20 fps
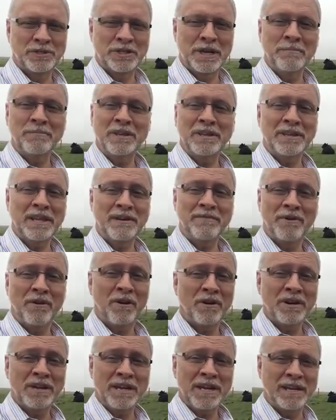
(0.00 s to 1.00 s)
Something they've
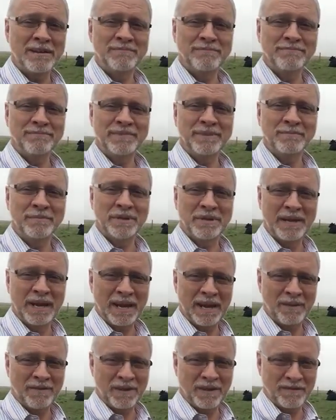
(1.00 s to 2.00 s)
already eaten, but
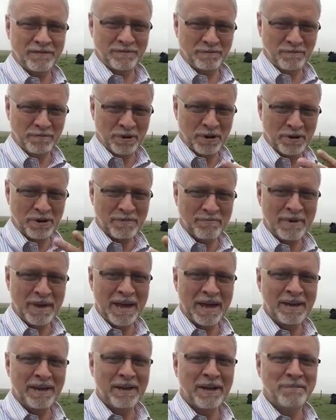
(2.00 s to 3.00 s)
now they've brought it
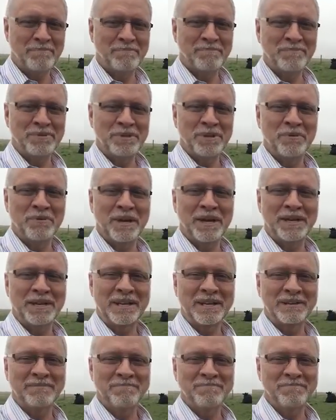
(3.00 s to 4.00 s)
back up so they
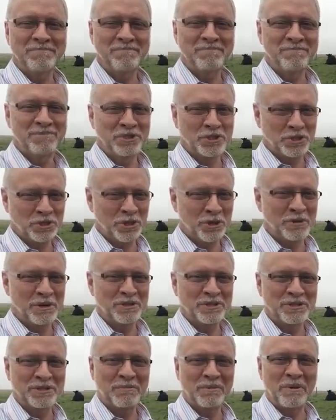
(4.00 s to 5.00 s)
can chew on
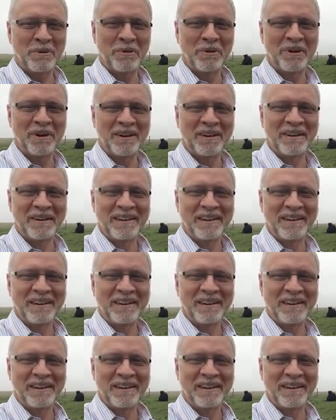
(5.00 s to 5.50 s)
it some more.